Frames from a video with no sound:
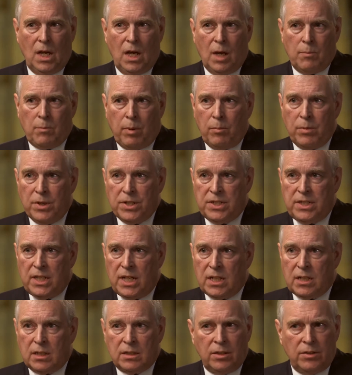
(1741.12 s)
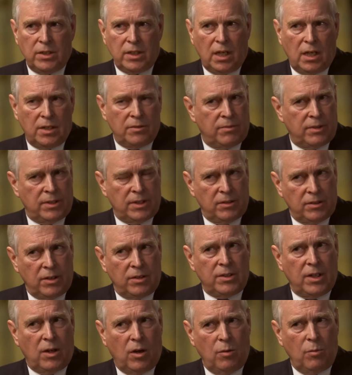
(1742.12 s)
I probably did. I don't think,
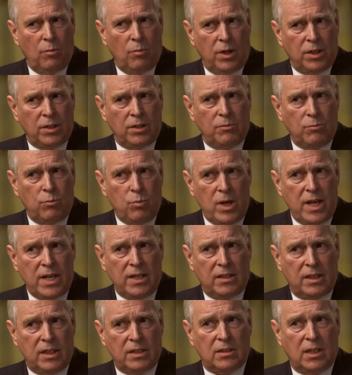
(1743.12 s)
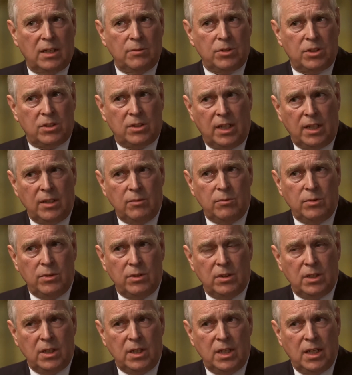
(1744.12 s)
on one of the weird things, I was staying
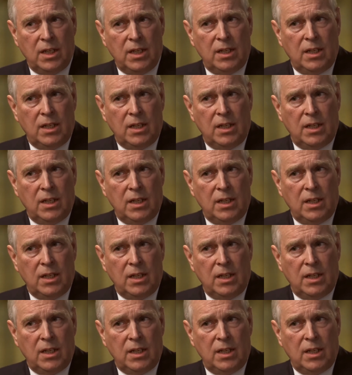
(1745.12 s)
with the,